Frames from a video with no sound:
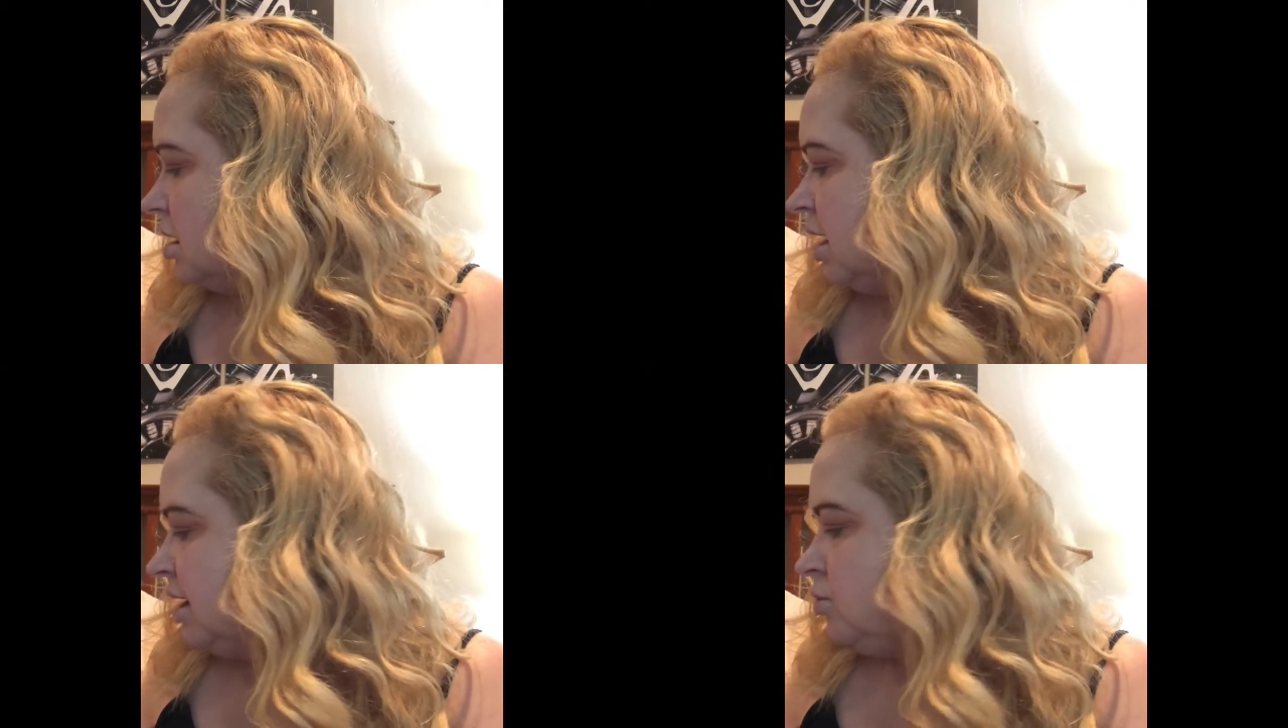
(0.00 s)

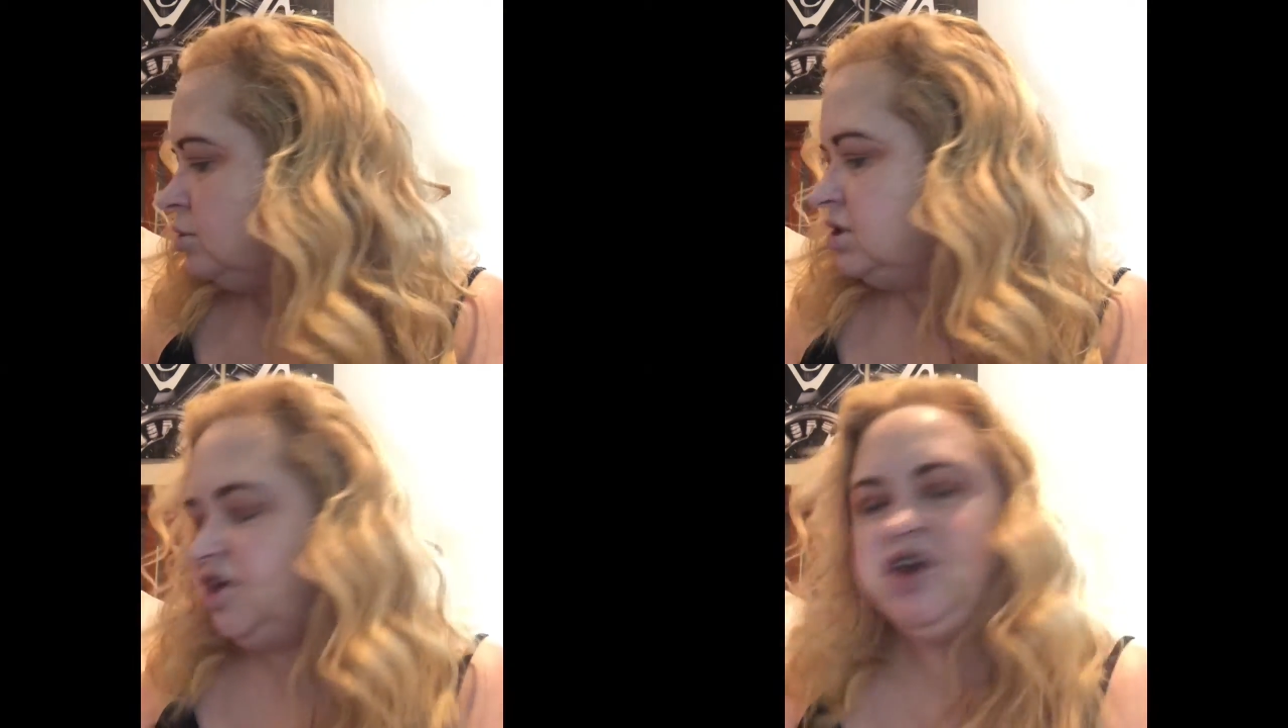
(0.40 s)
I
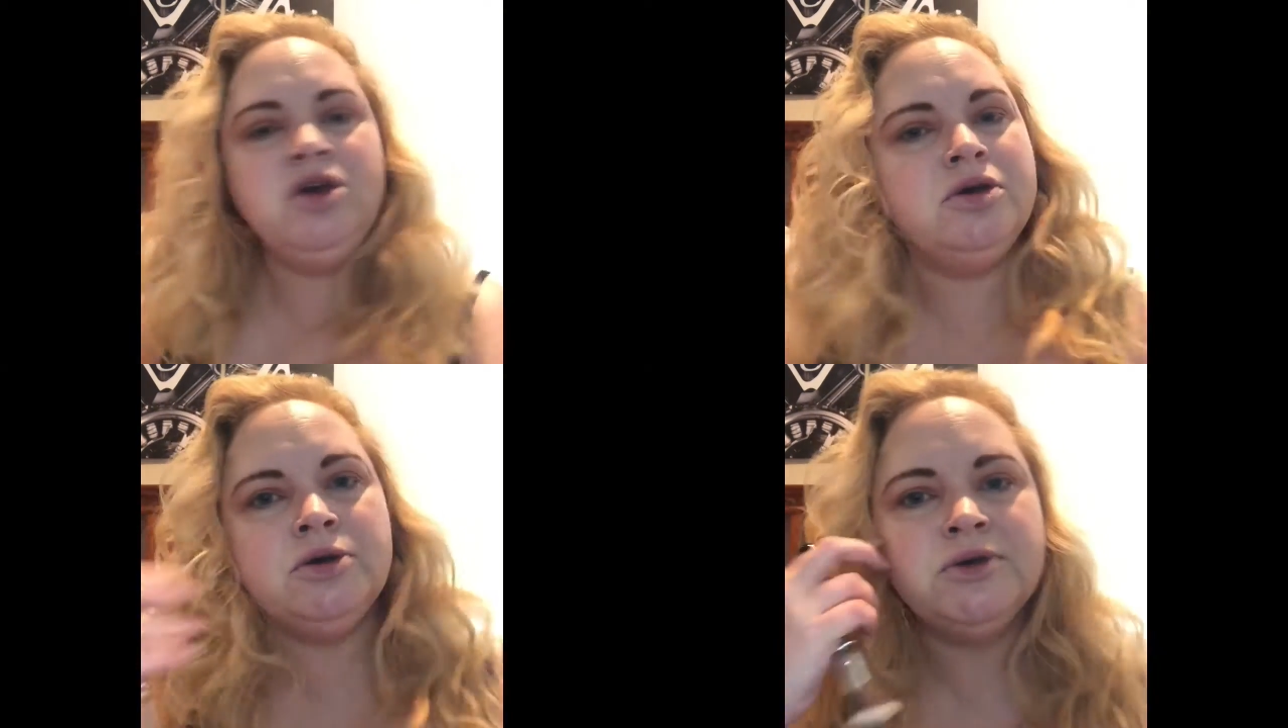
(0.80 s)
will
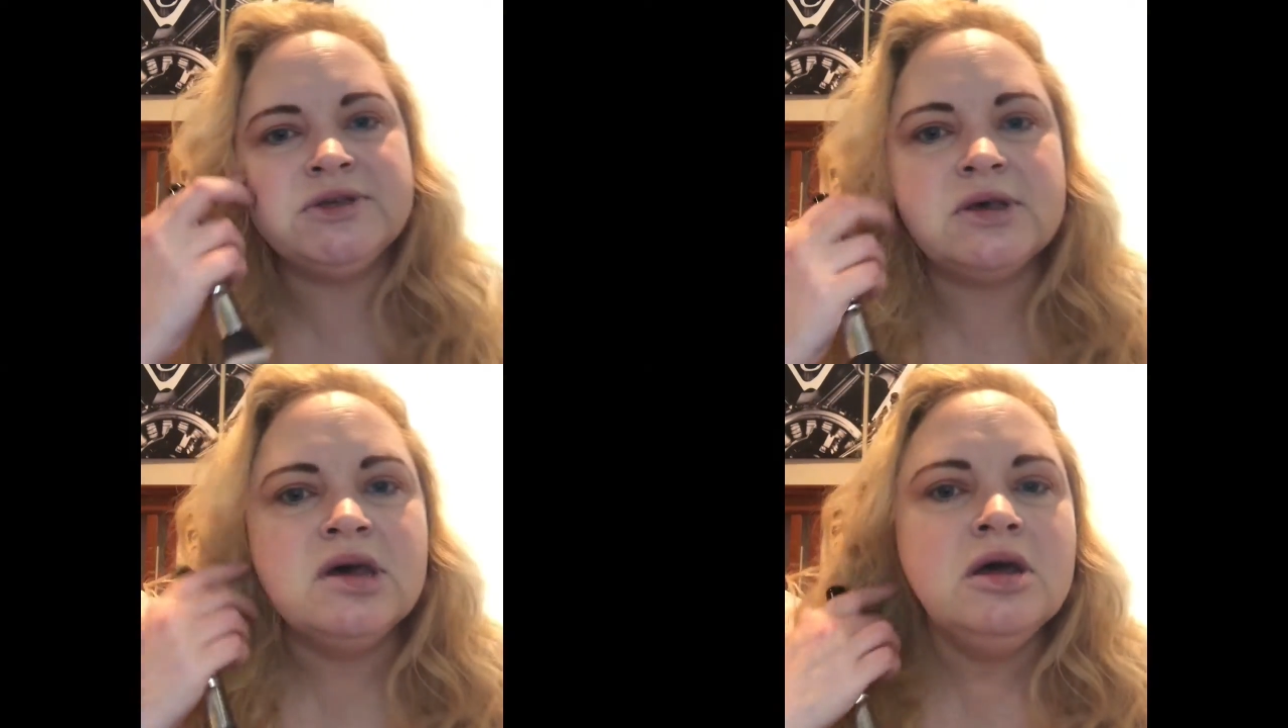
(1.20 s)

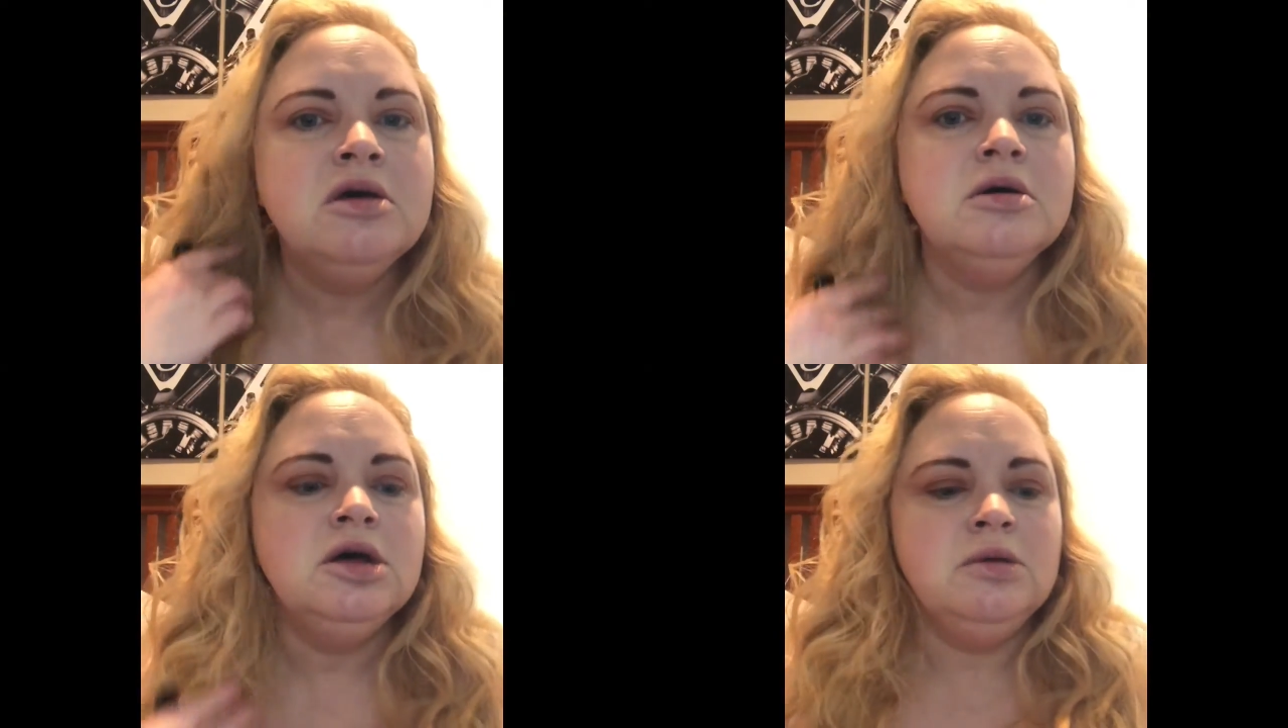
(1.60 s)
use
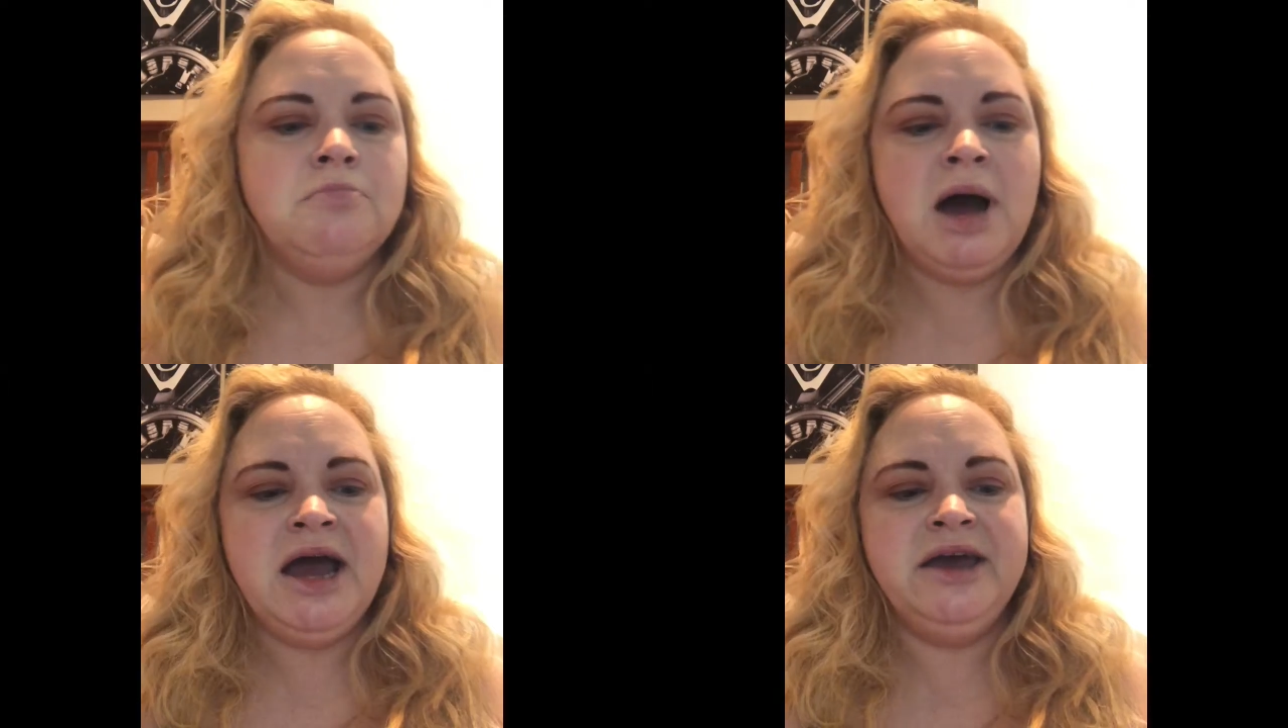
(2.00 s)

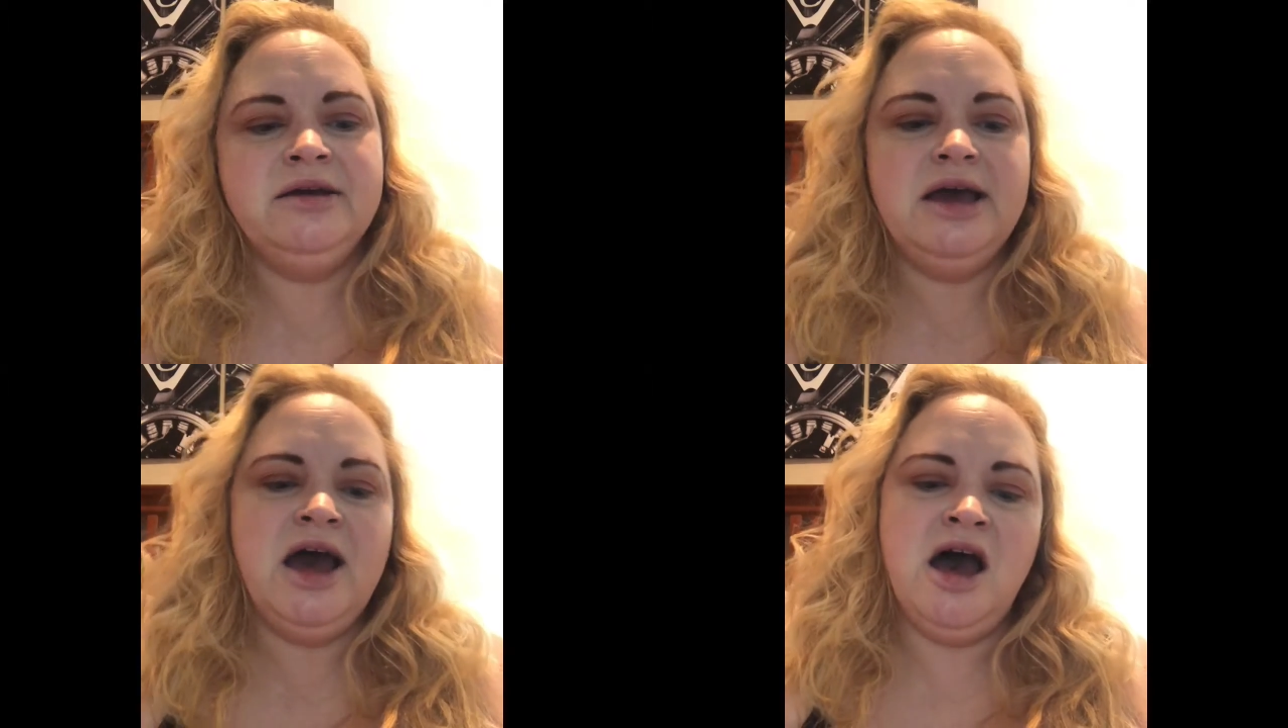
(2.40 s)

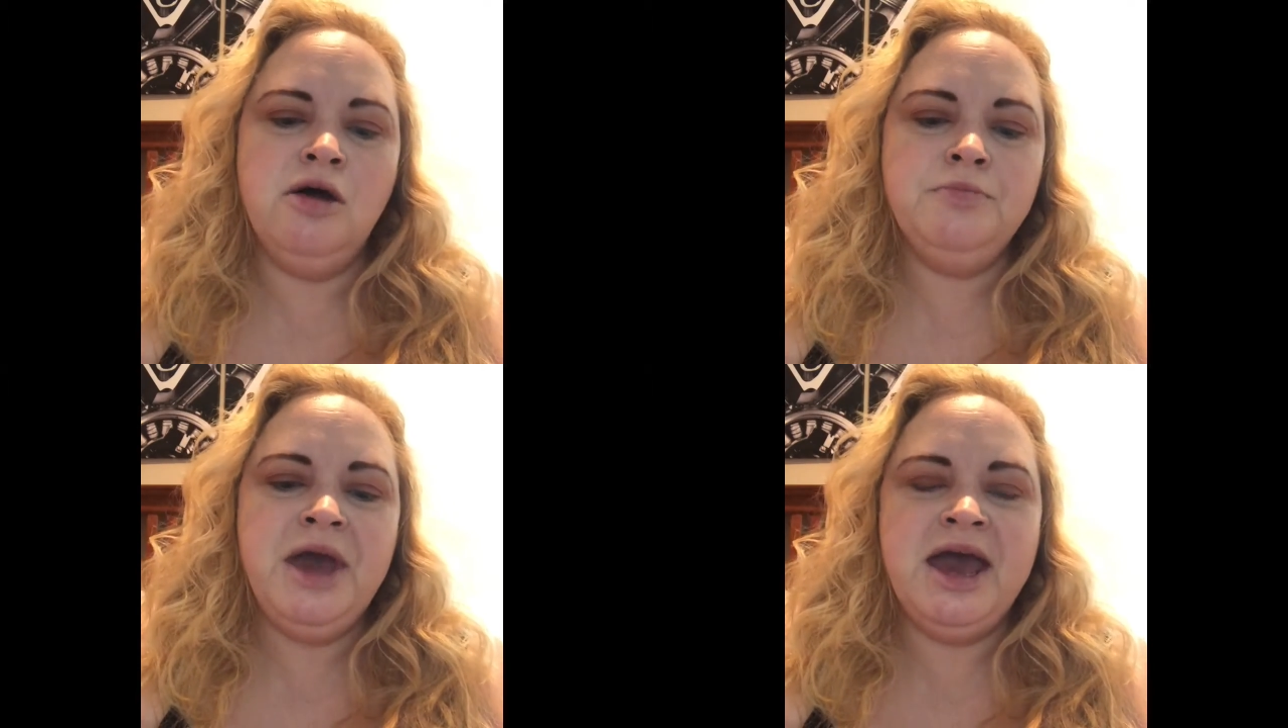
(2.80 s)
my
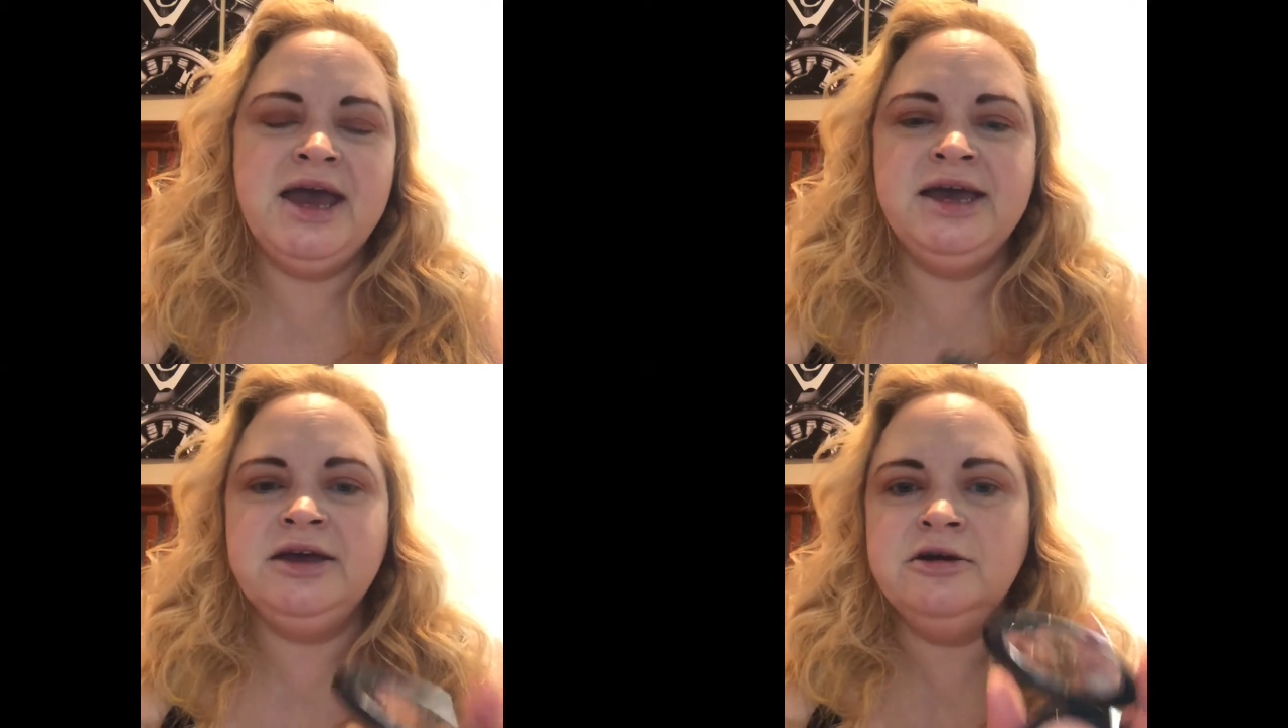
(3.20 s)

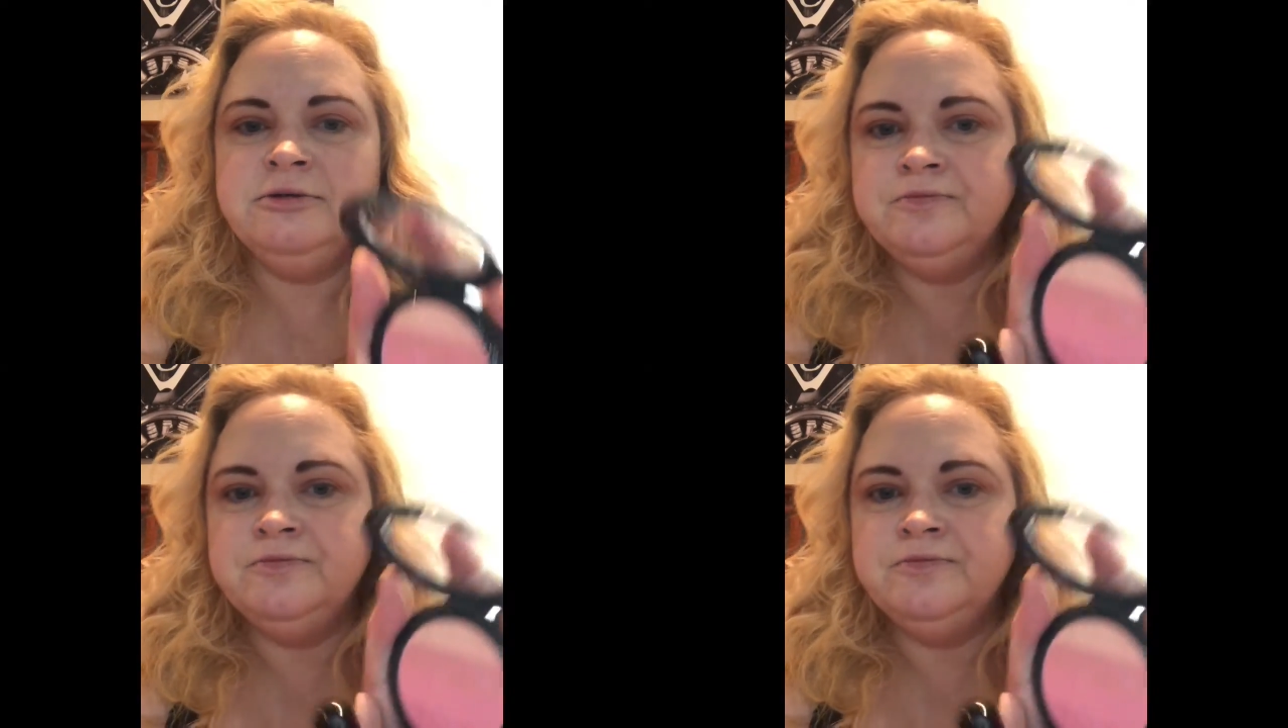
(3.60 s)
Almay